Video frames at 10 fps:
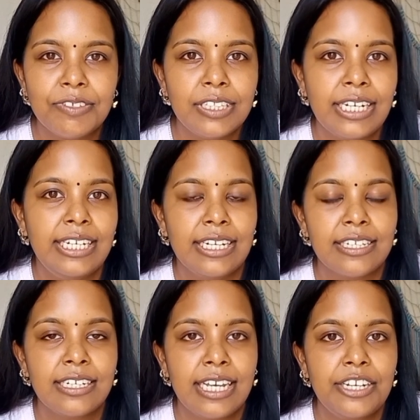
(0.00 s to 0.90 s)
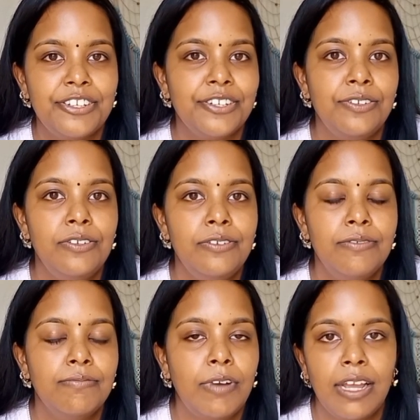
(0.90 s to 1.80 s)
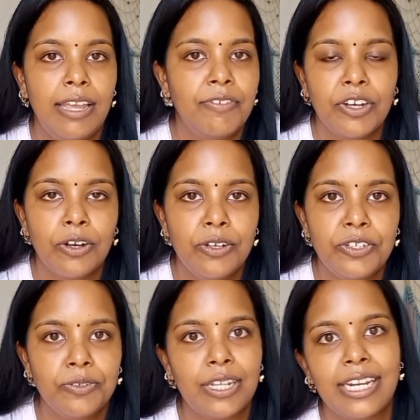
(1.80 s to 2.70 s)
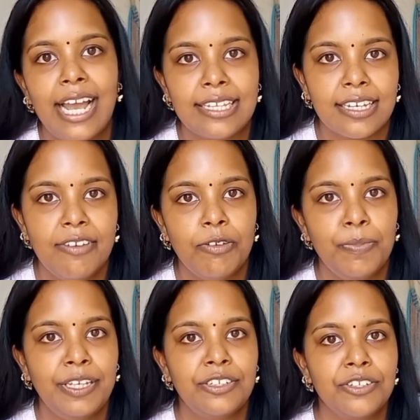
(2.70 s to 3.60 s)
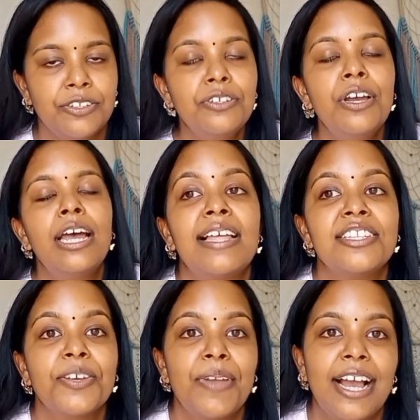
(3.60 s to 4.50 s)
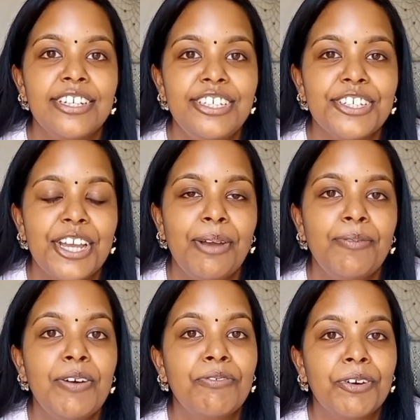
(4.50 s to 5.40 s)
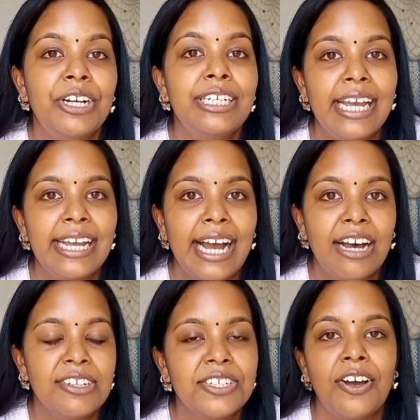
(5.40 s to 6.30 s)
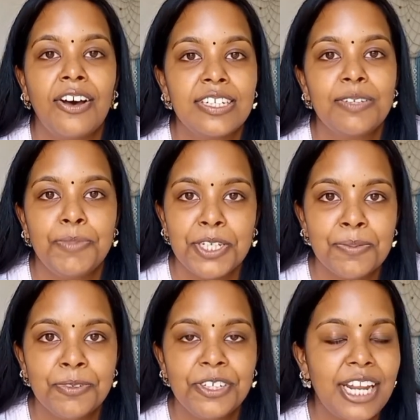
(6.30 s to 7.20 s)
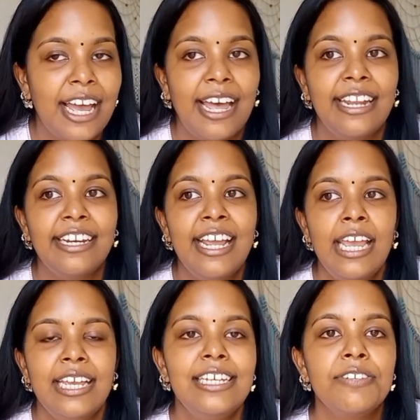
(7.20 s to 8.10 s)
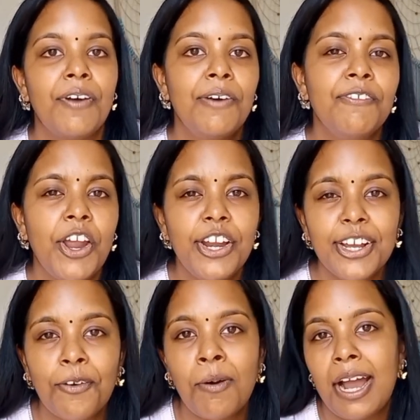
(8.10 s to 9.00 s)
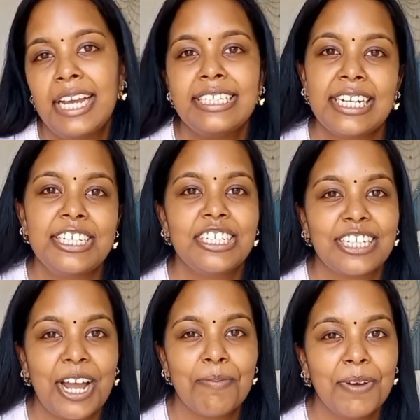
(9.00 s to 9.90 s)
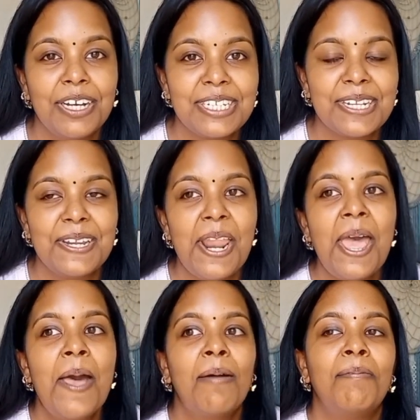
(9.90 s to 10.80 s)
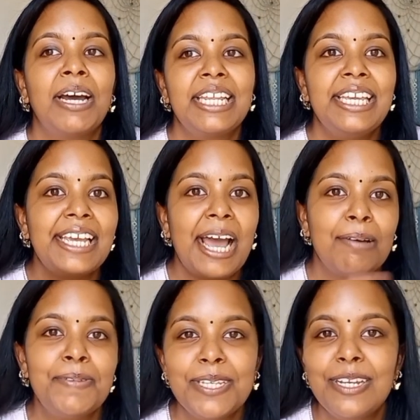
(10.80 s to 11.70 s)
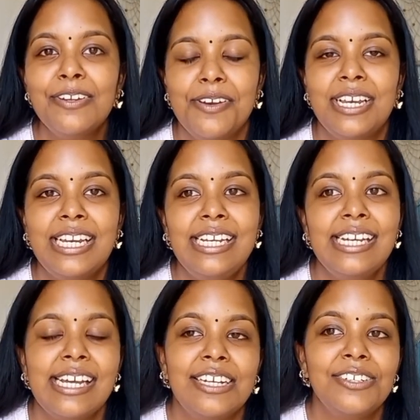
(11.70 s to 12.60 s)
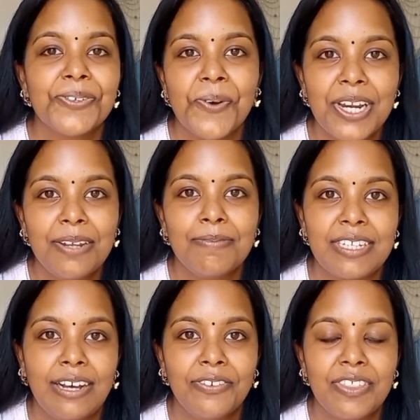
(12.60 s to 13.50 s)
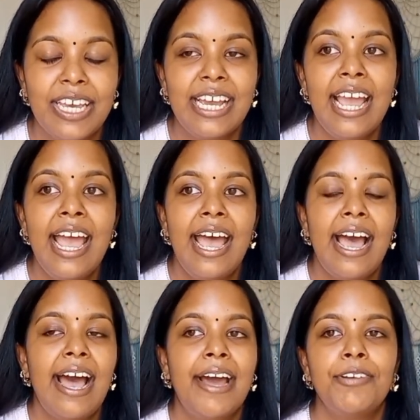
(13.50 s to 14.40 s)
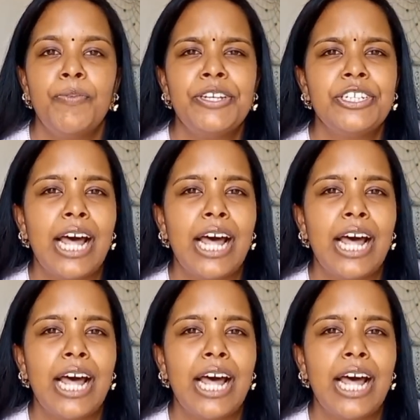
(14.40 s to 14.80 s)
that he doesn't get to ever go to, or that he hasn't ever been to. And so we actually took him for a day out to Hartbeespoort, and he's a very quiet and shy person, but he absolutely enjoyed himself there. And we went to the